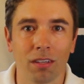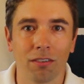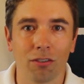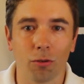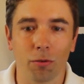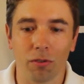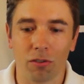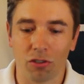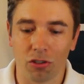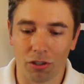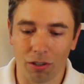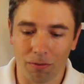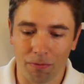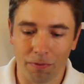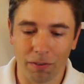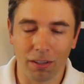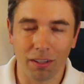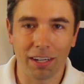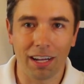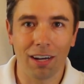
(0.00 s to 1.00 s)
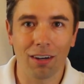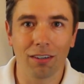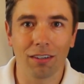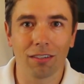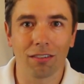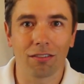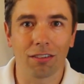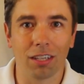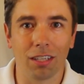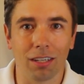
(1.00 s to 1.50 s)
So be sure to fill it
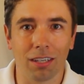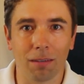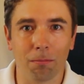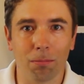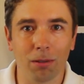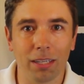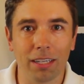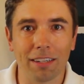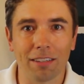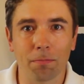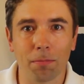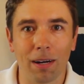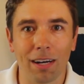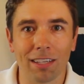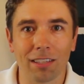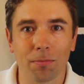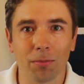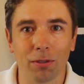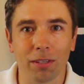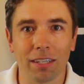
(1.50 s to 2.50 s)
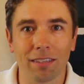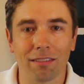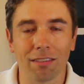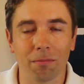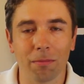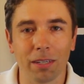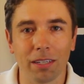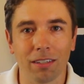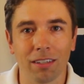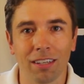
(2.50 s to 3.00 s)
out as complete as possible, hit
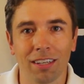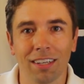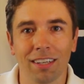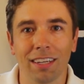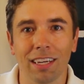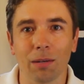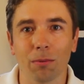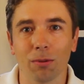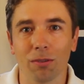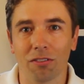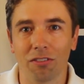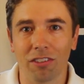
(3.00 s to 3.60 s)
submit, and we'll